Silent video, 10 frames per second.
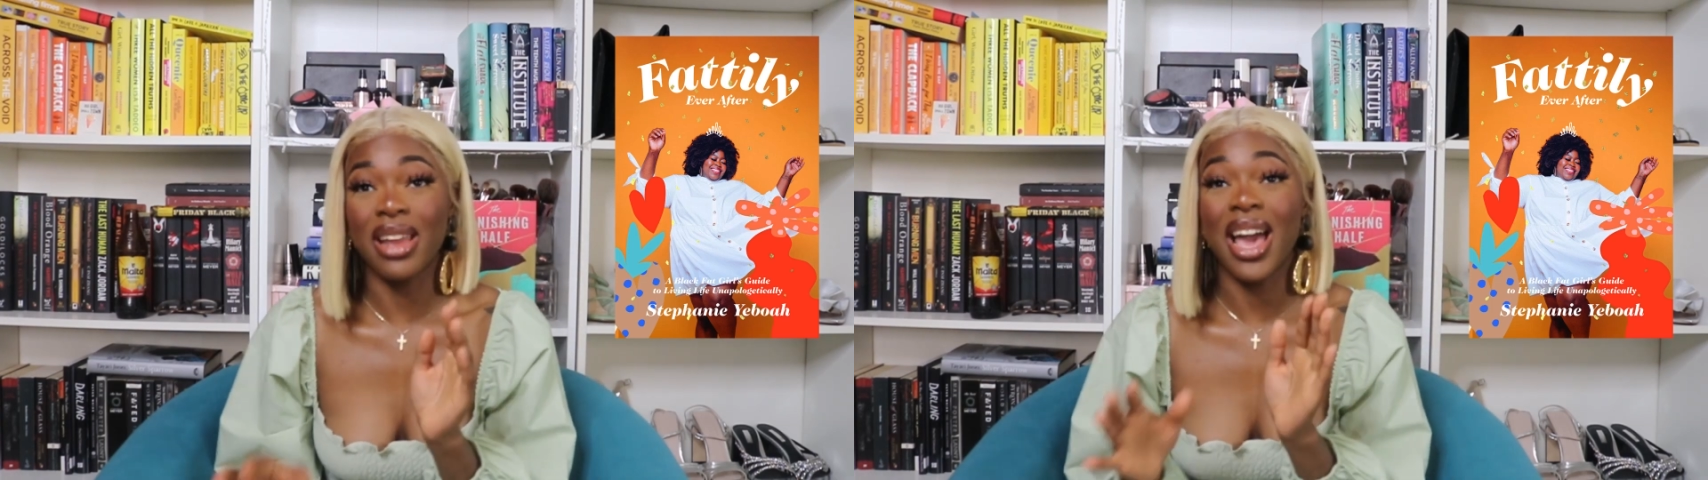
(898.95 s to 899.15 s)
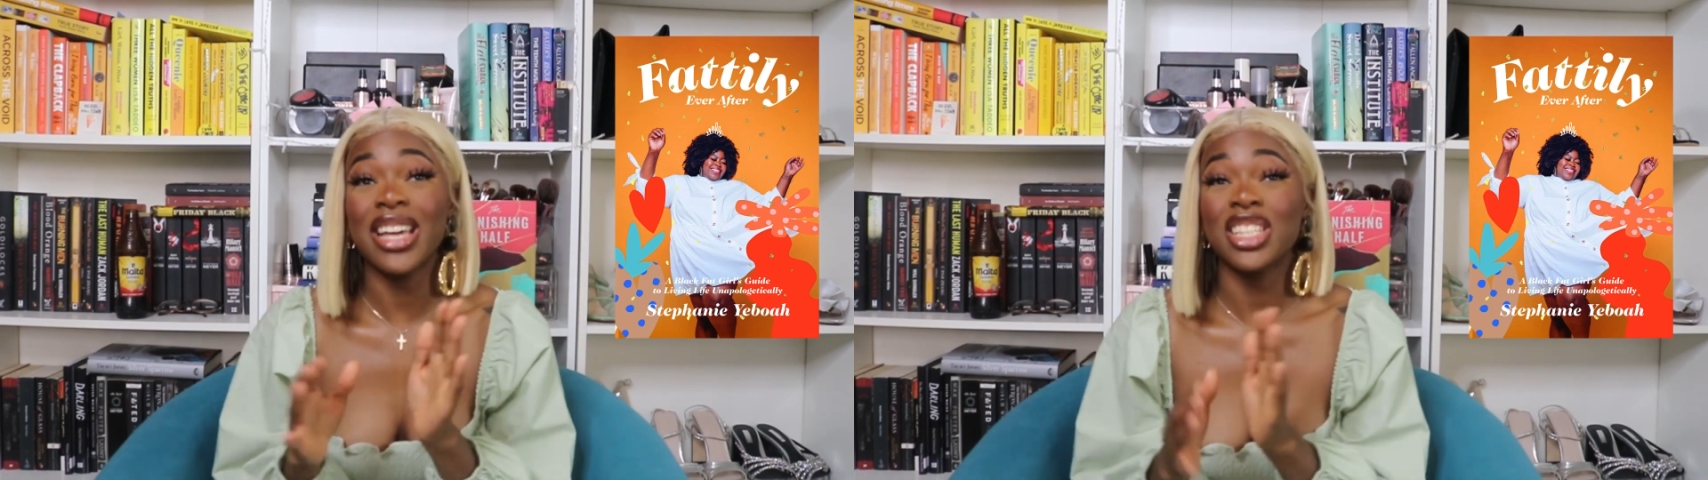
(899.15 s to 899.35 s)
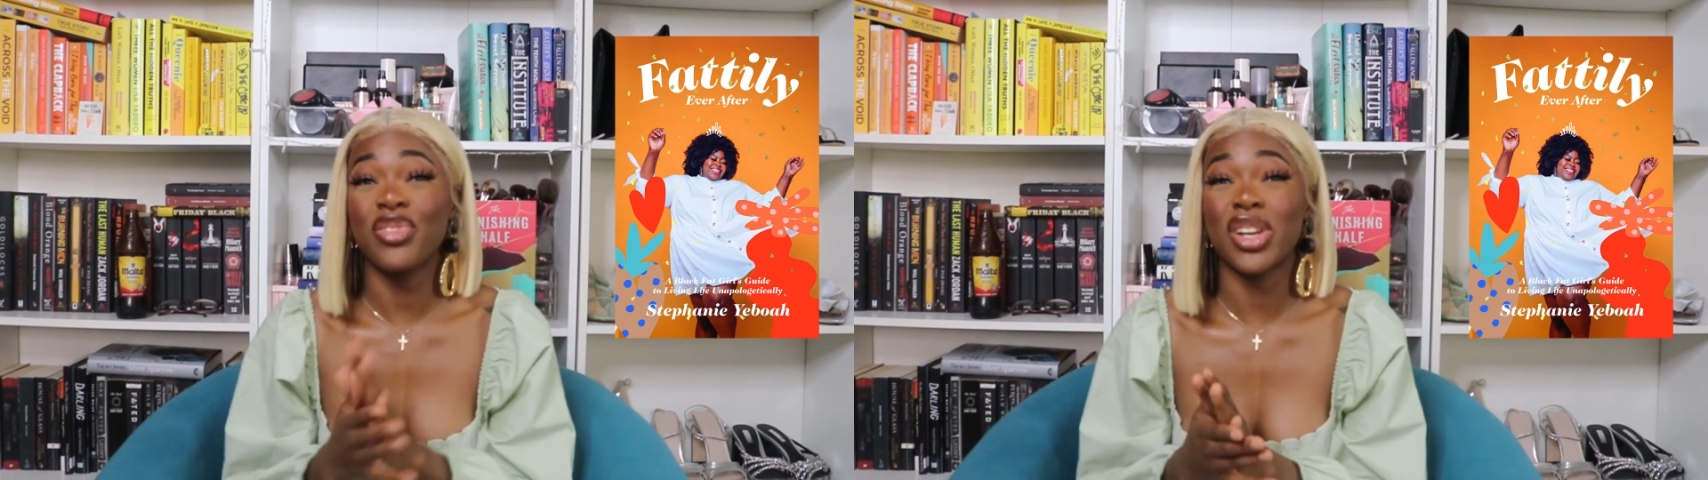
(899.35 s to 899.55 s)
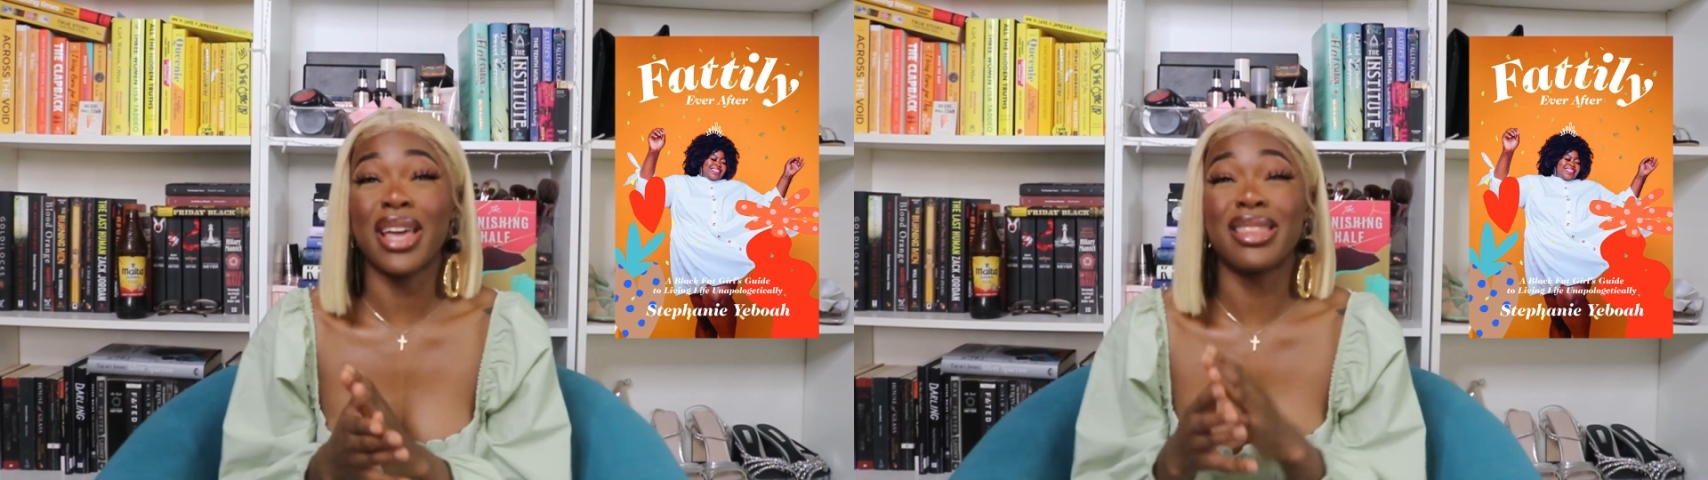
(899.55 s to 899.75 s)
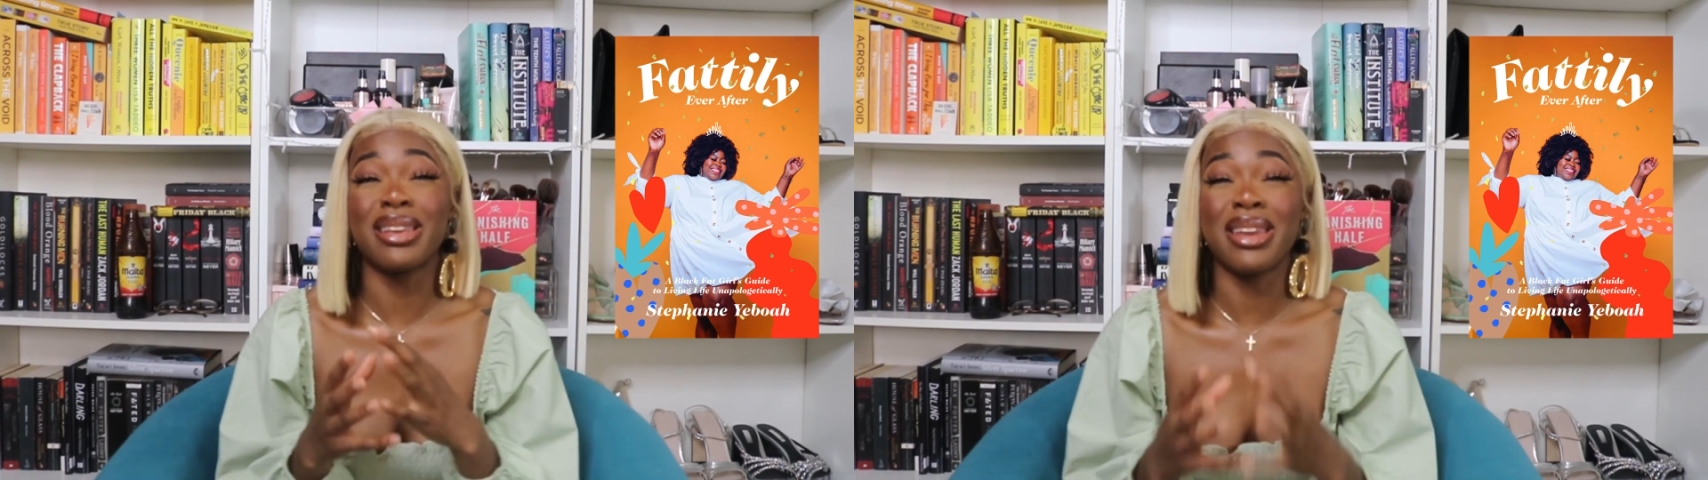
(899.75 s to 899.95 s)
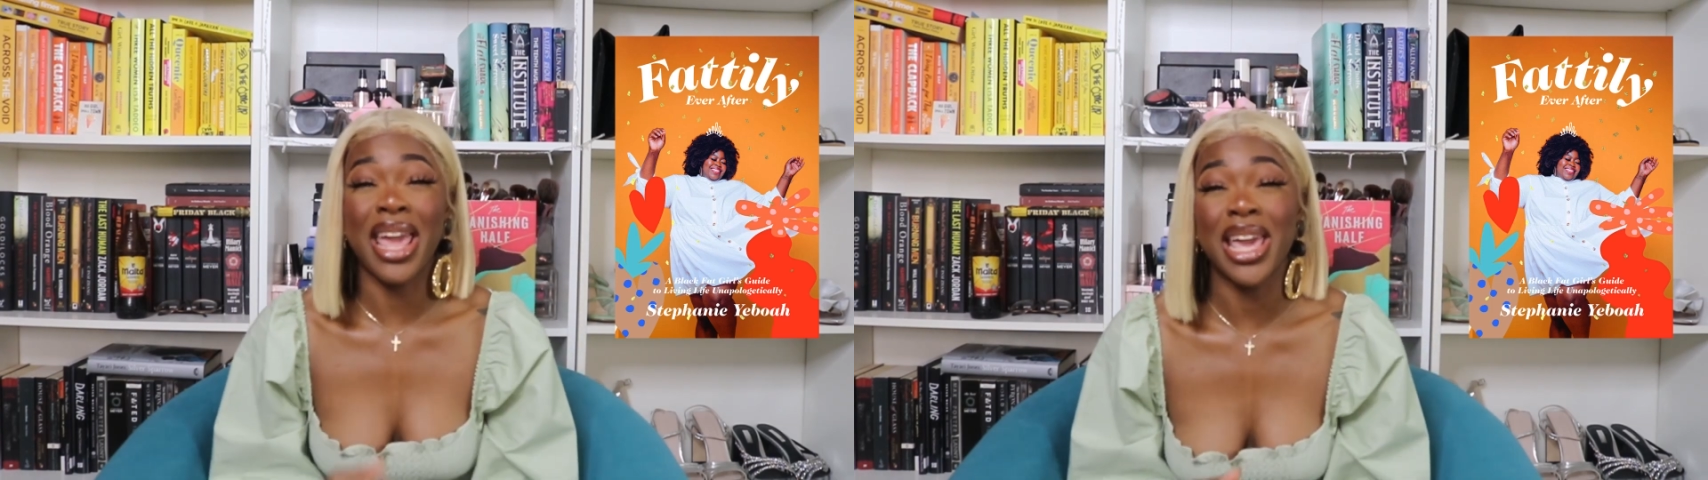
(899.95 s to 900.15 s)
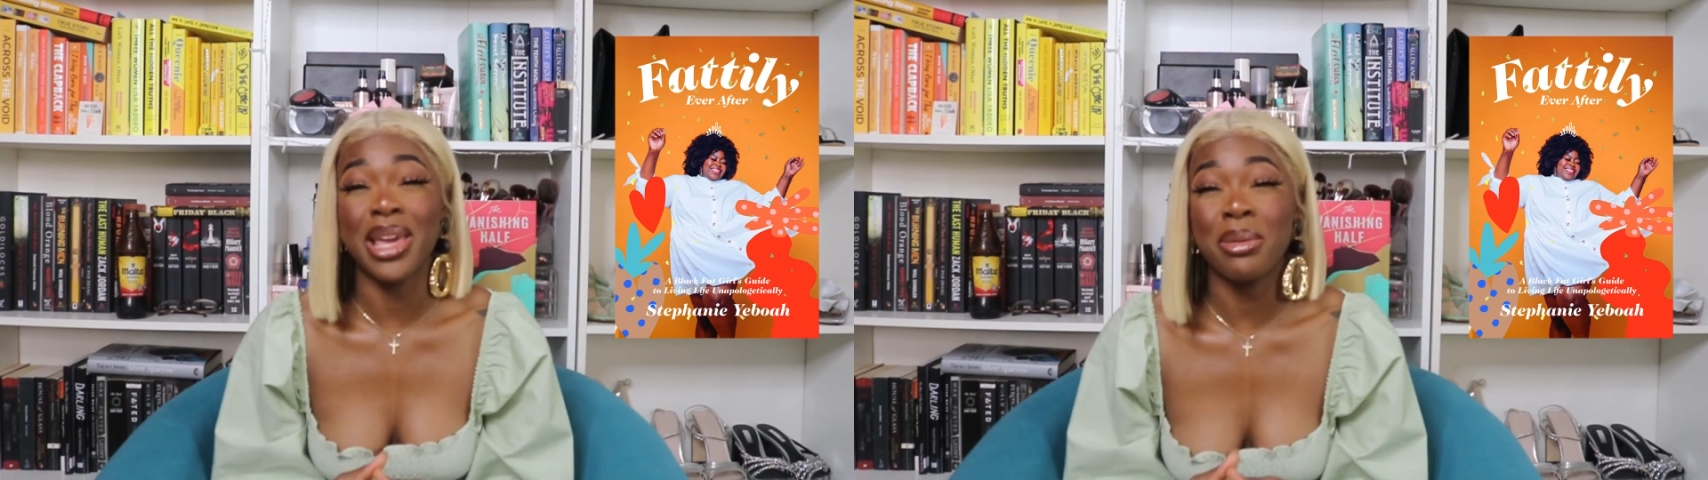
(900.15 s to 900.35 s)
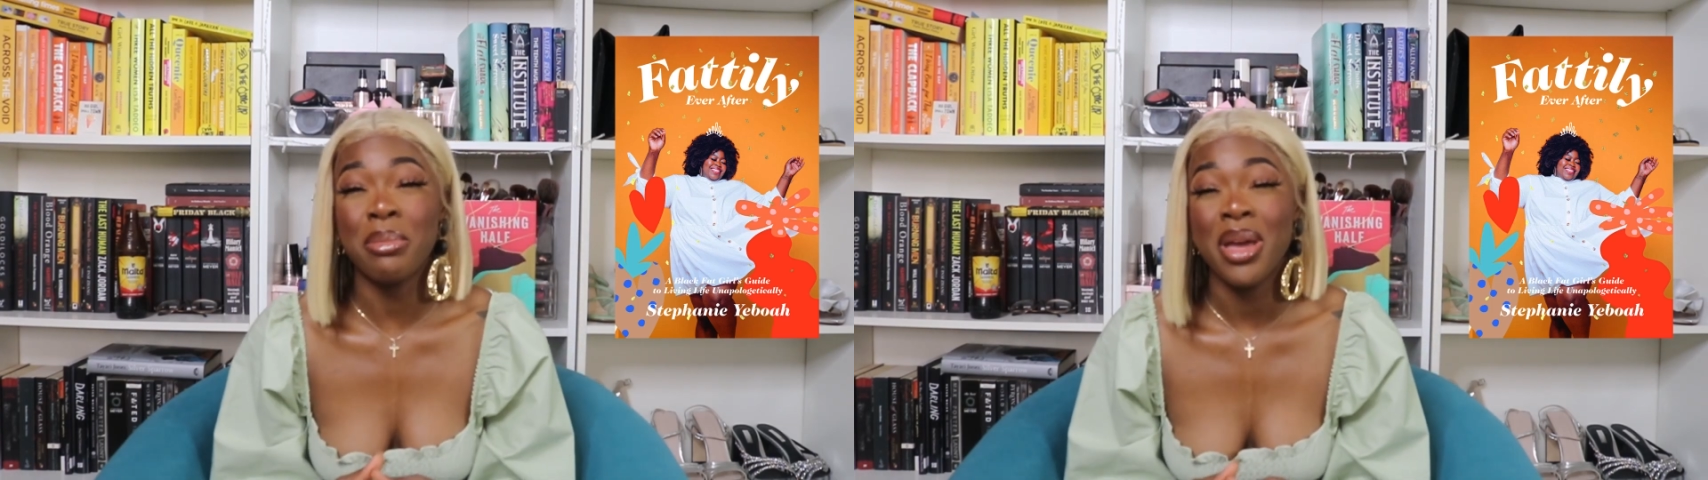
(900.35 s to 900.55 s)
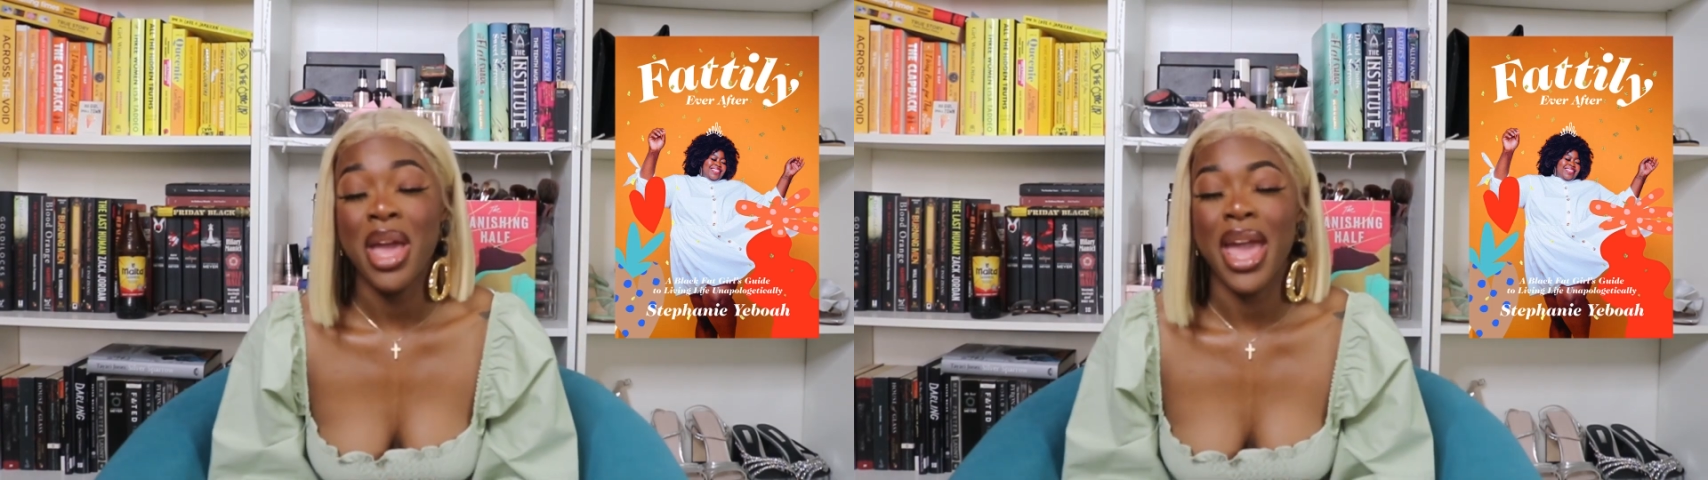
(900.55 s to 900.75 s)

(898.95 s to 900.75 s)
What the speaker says: And I just feel like the name